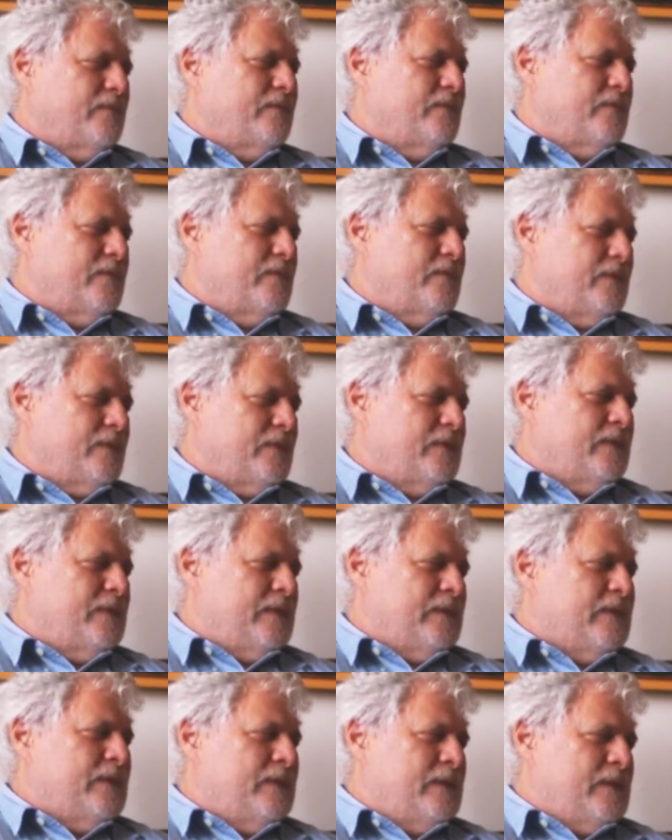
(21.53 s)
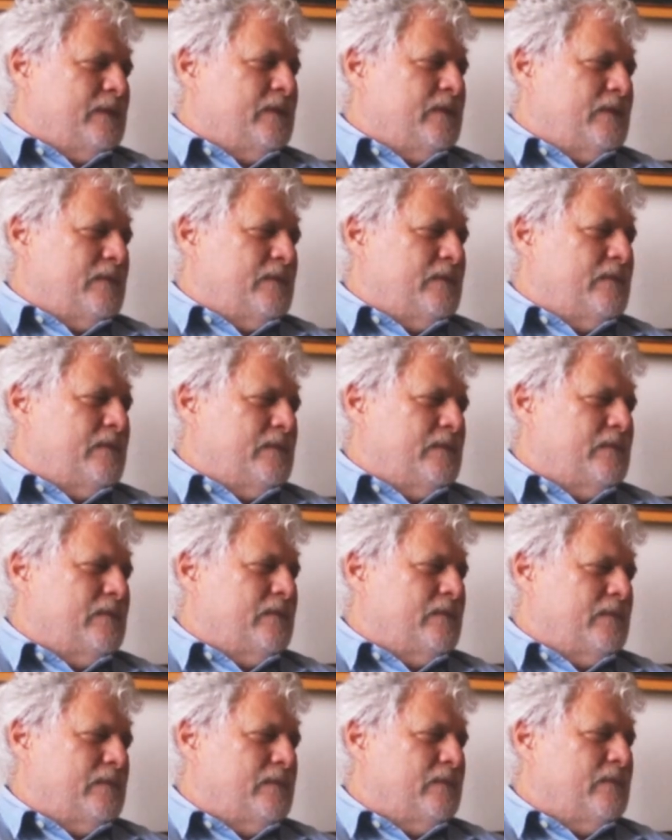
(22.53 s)

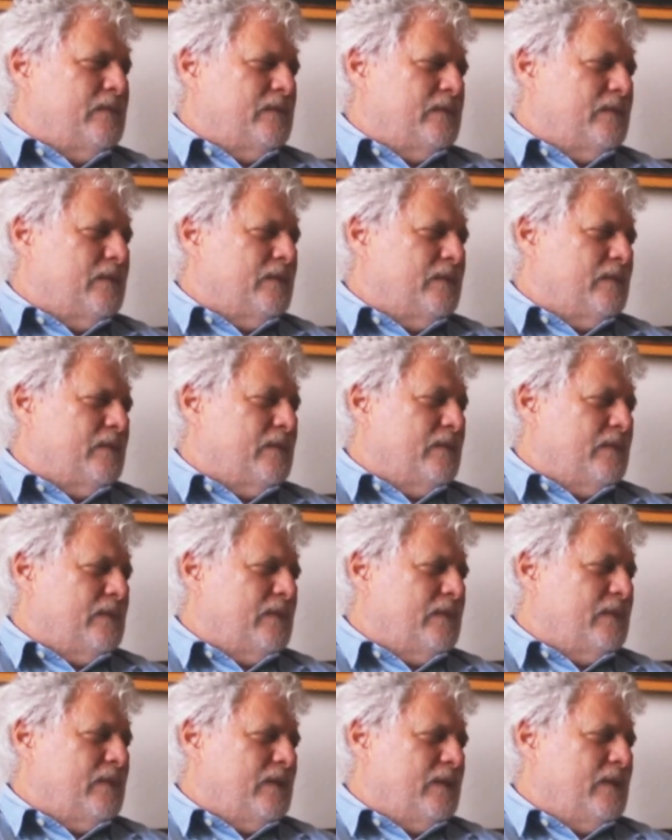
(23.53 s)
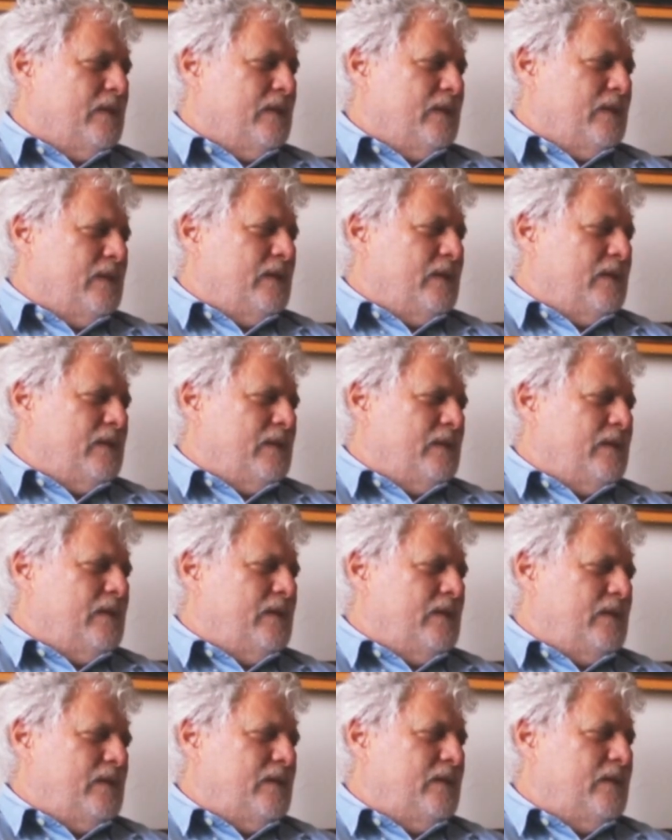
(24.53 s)

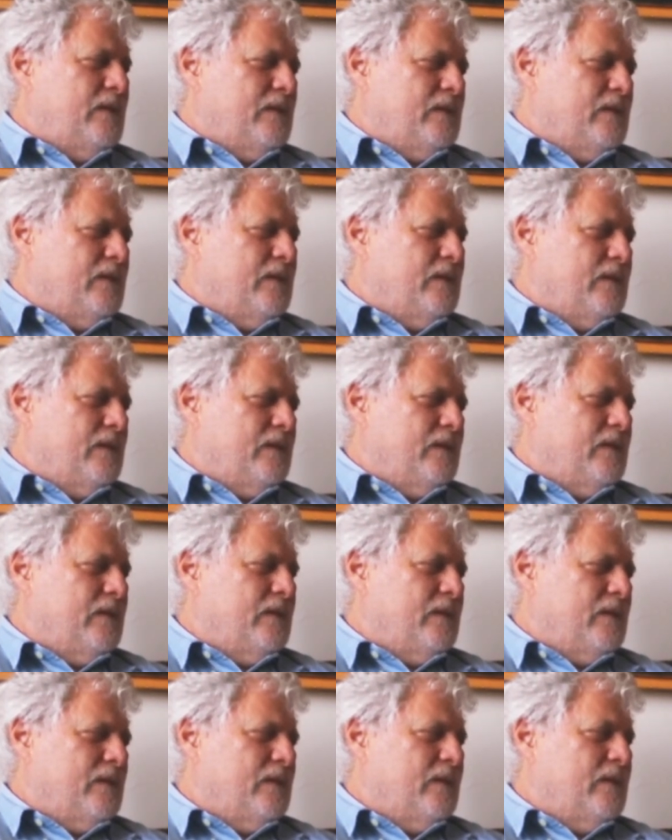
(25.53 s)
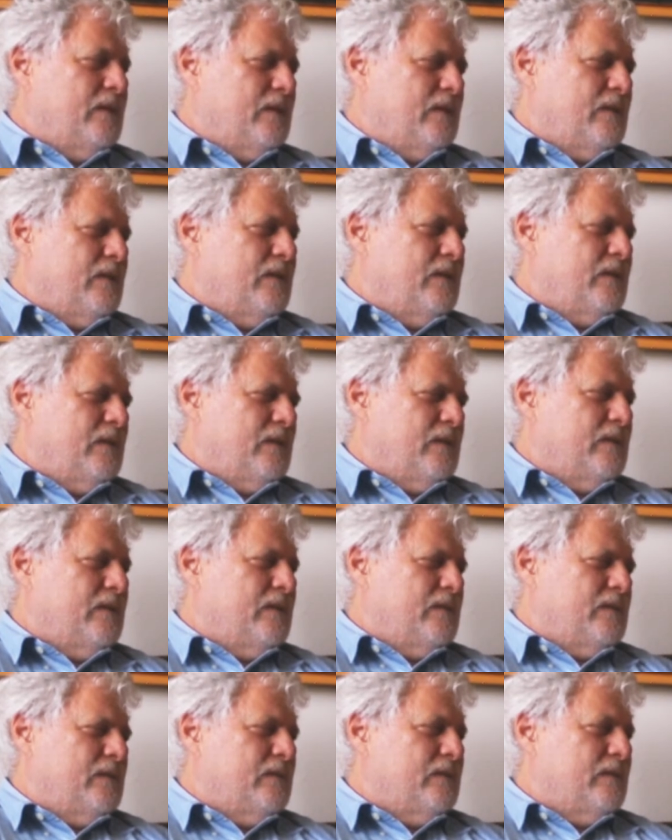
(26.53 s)

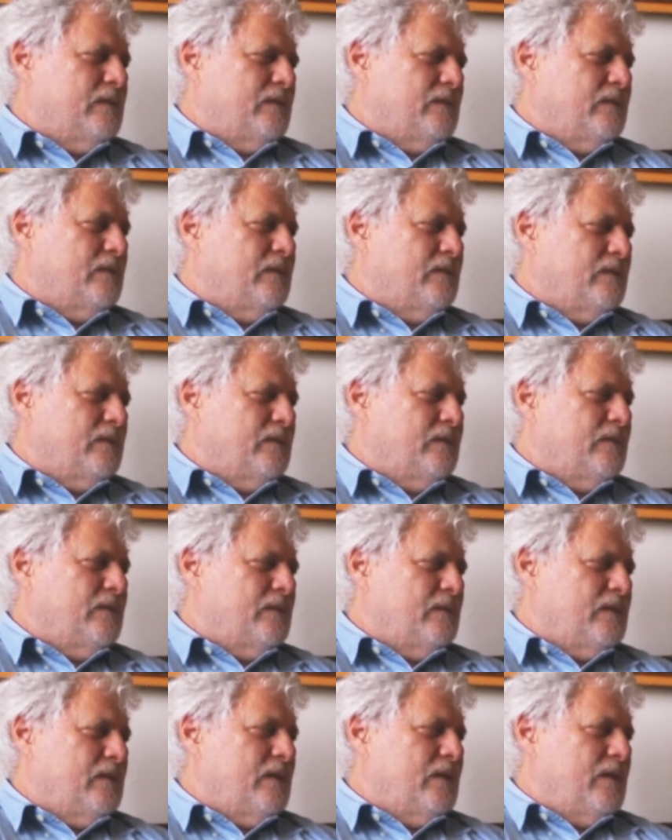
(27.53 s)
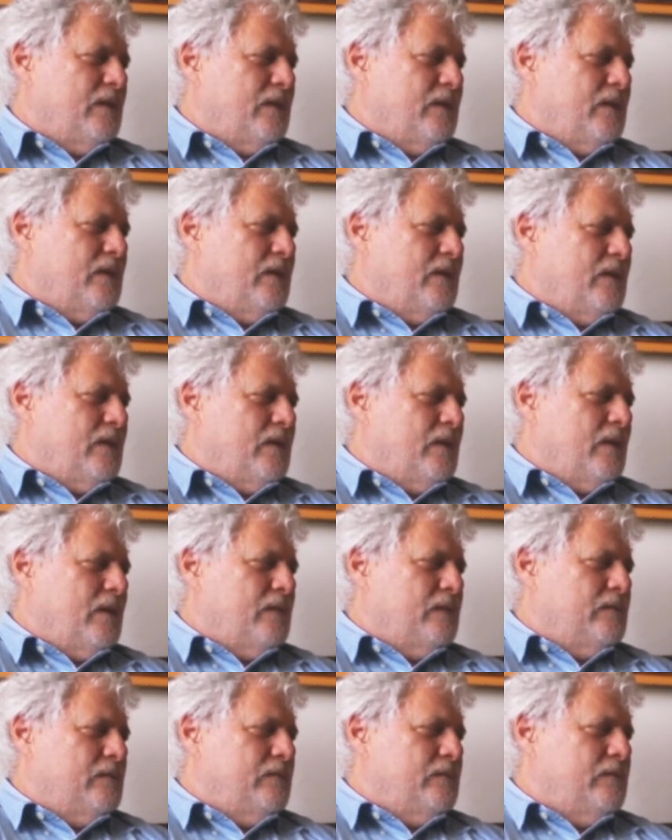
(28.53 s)
[no speech]